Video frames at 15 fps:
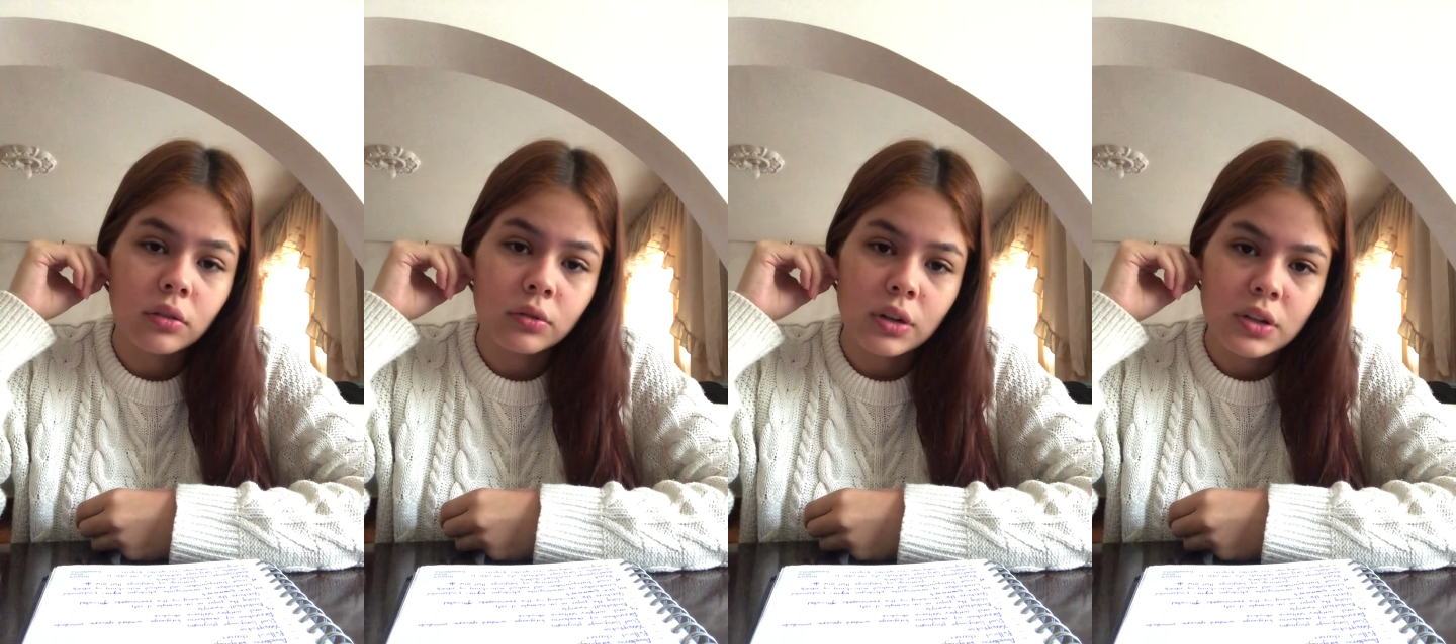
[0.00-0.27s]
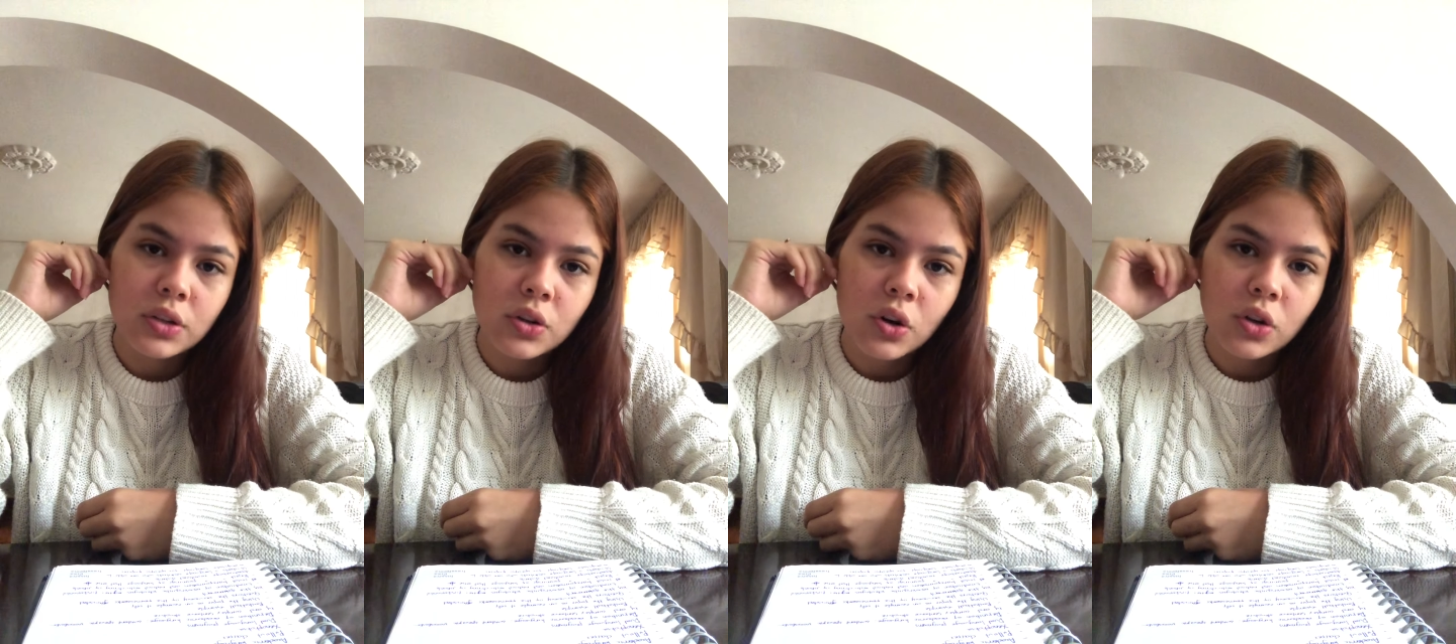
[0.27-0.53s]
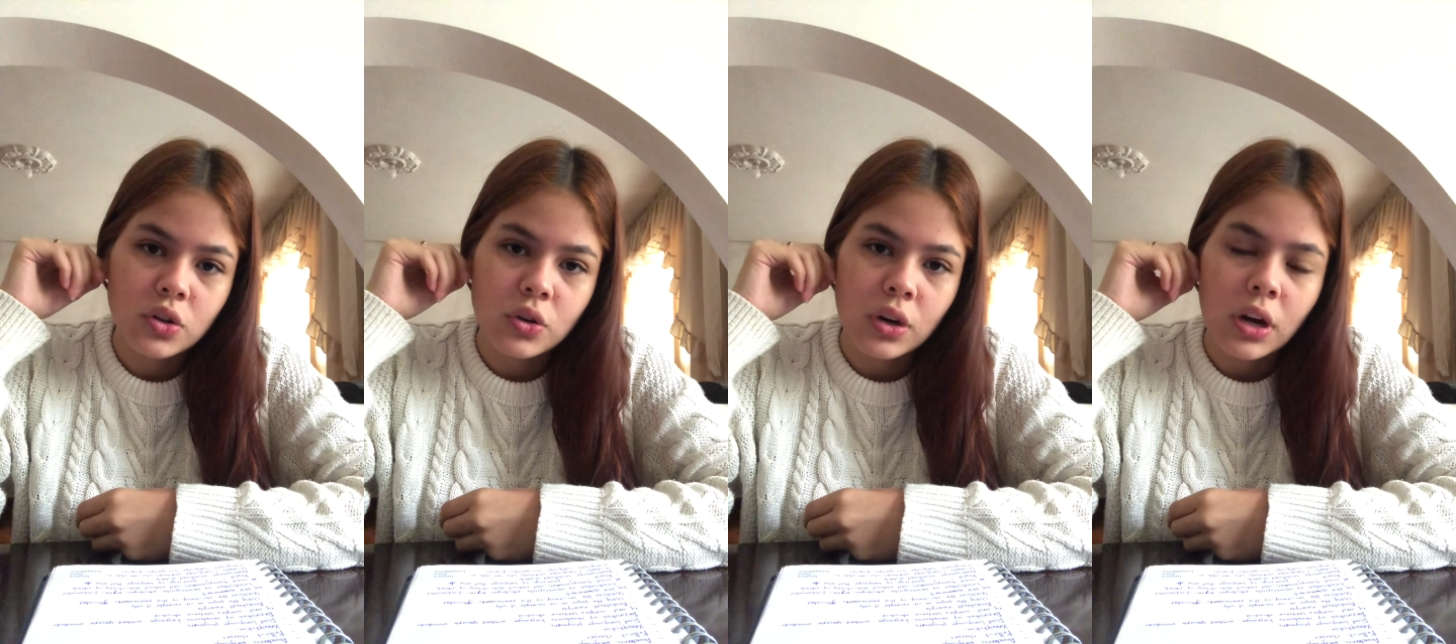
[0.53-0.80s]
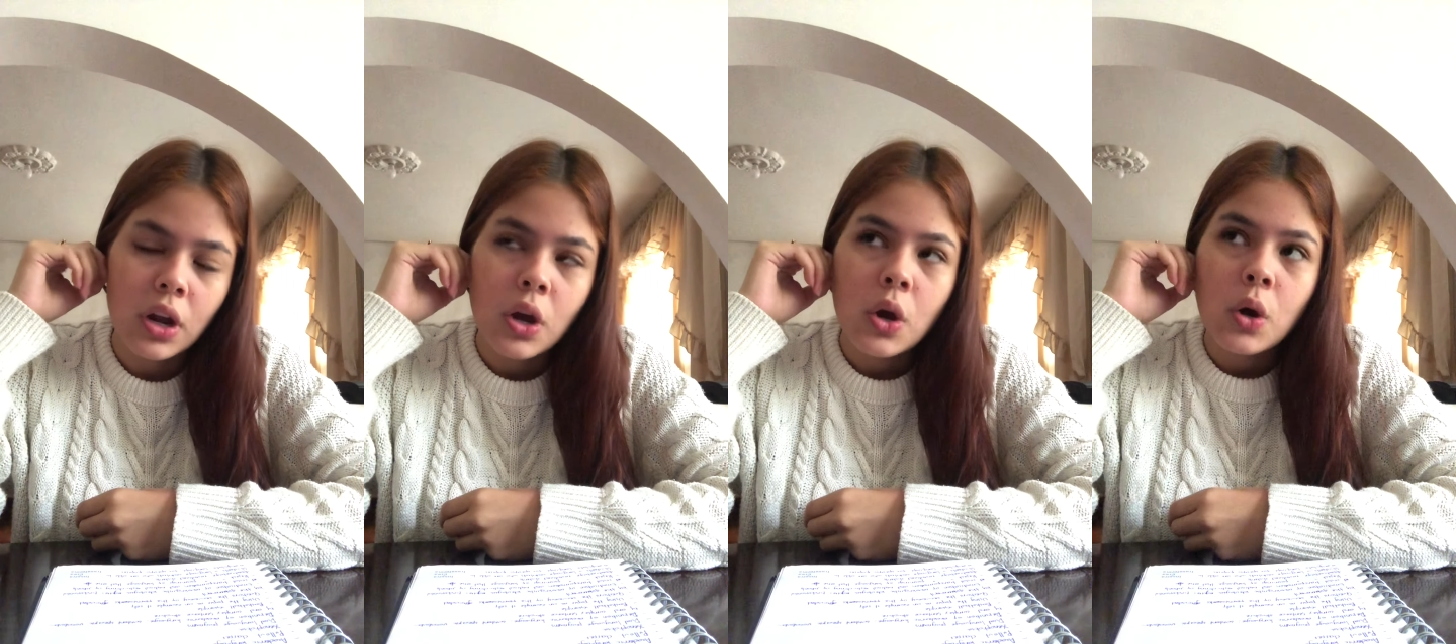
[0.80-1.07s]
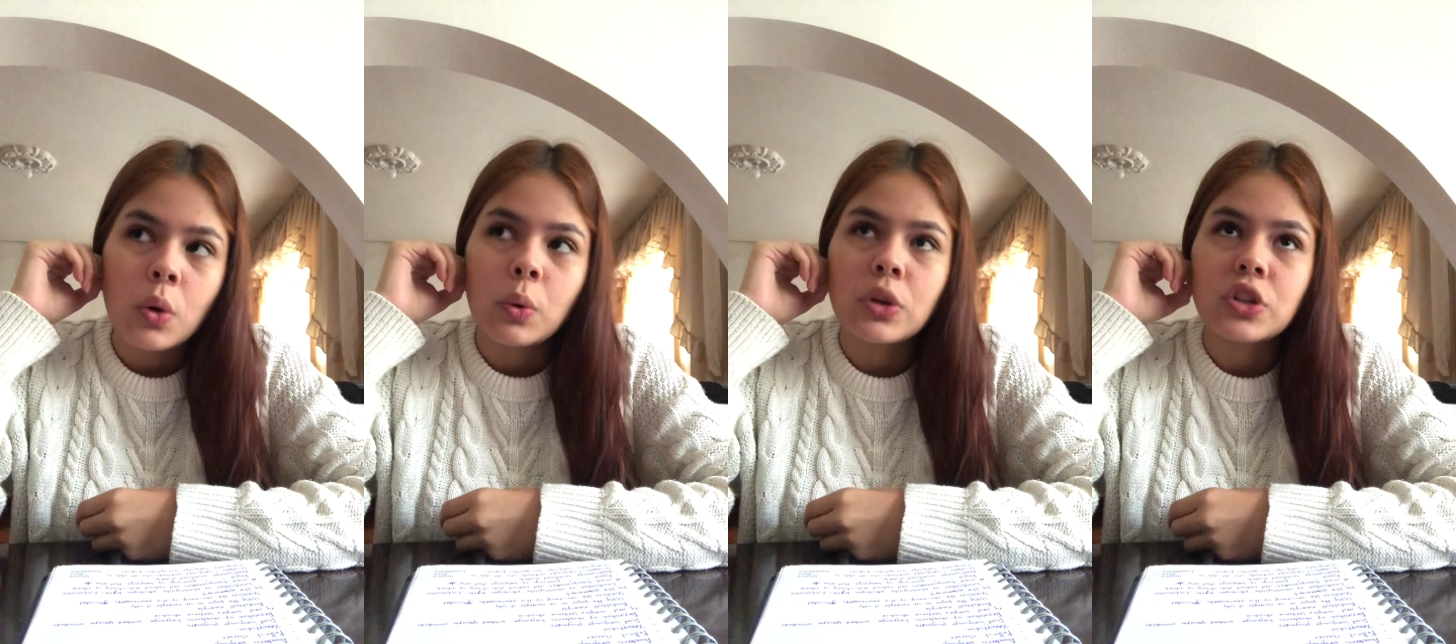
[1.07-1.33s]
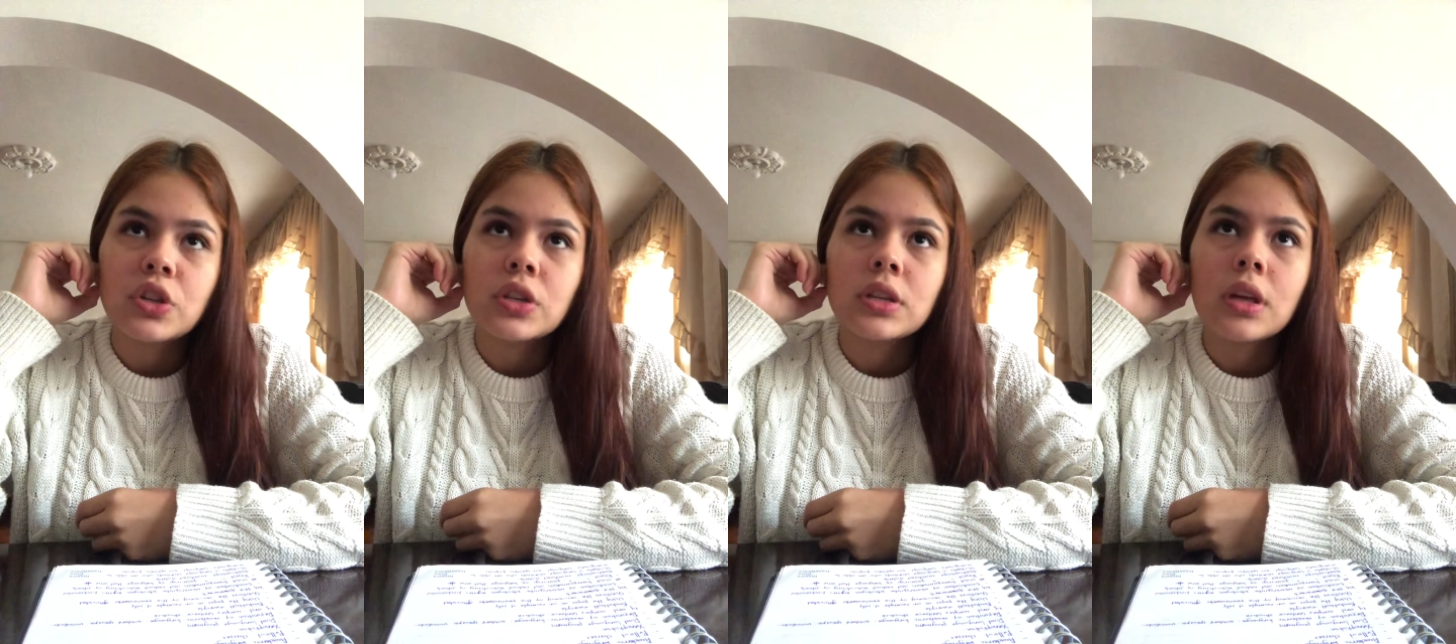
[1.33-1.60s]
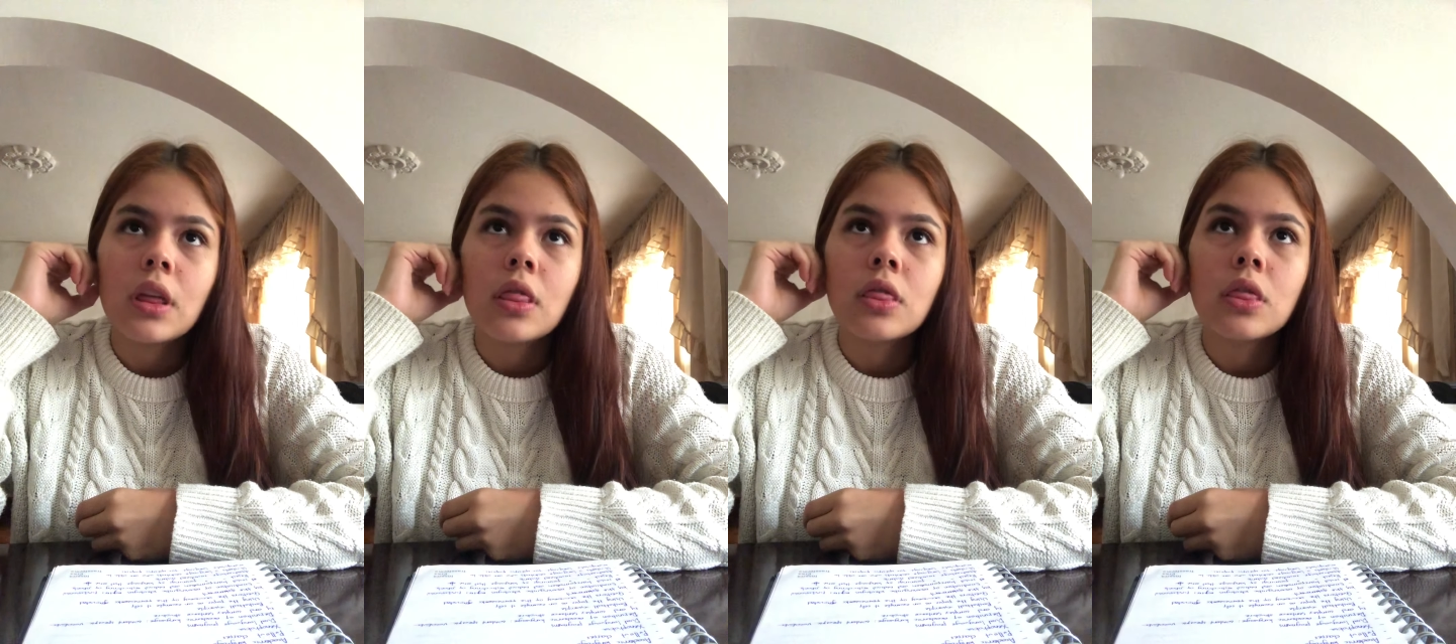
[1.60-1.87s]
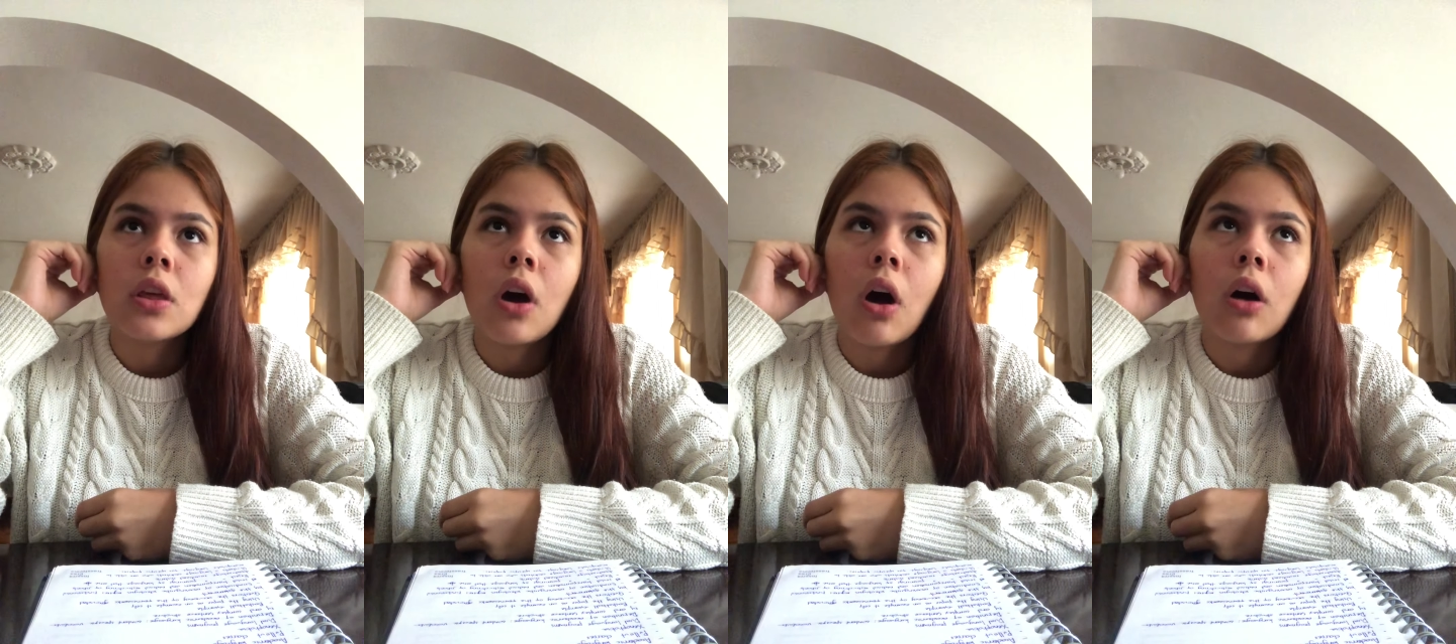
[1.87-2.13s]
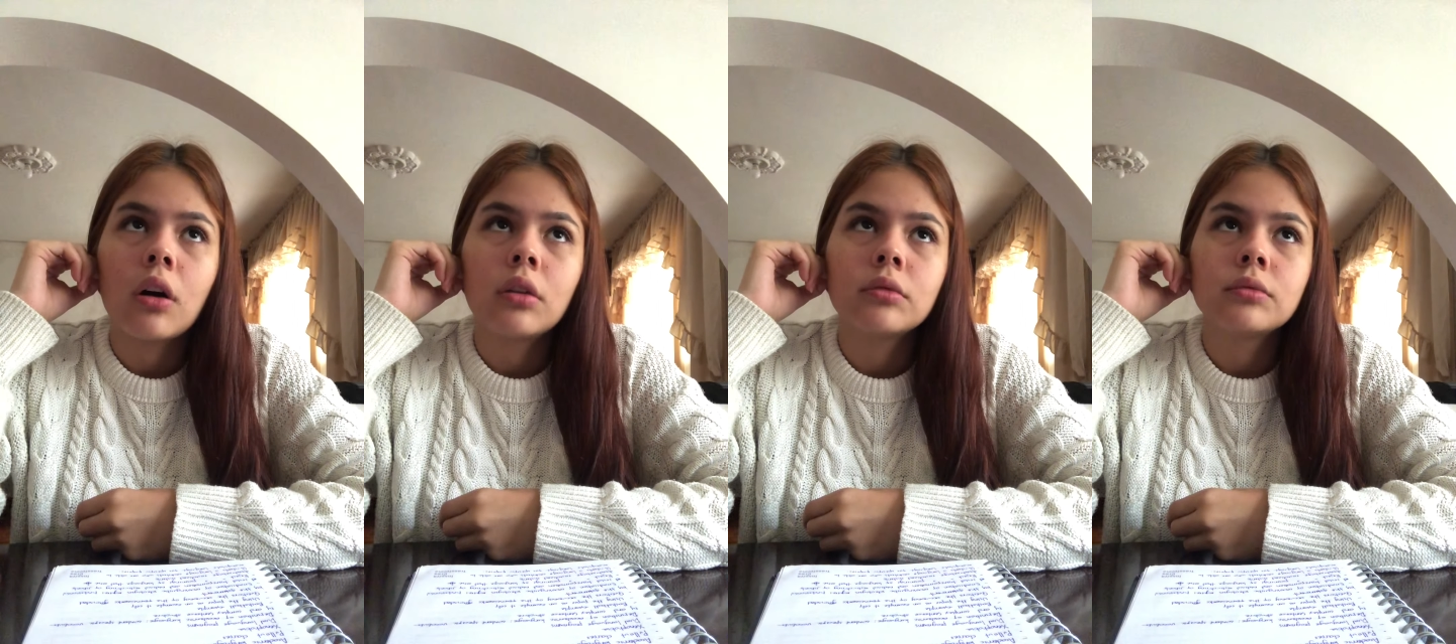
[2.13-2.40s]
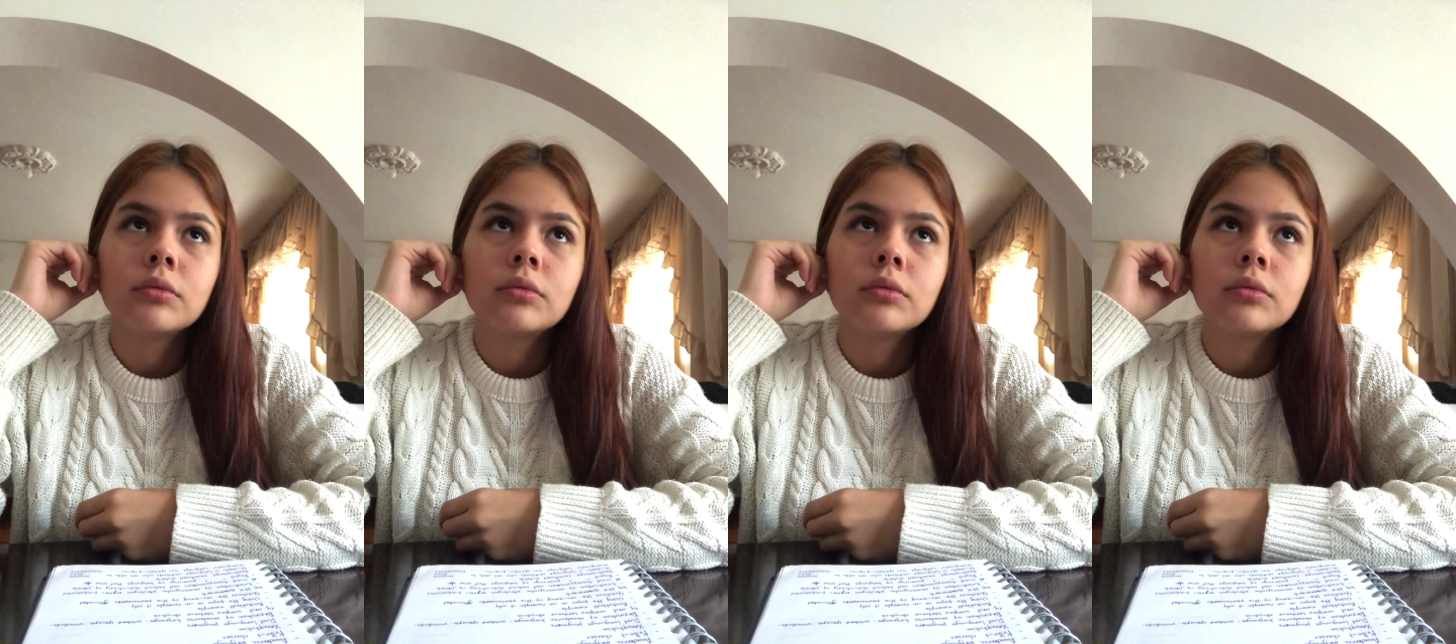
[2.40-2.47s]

restructuring, which is not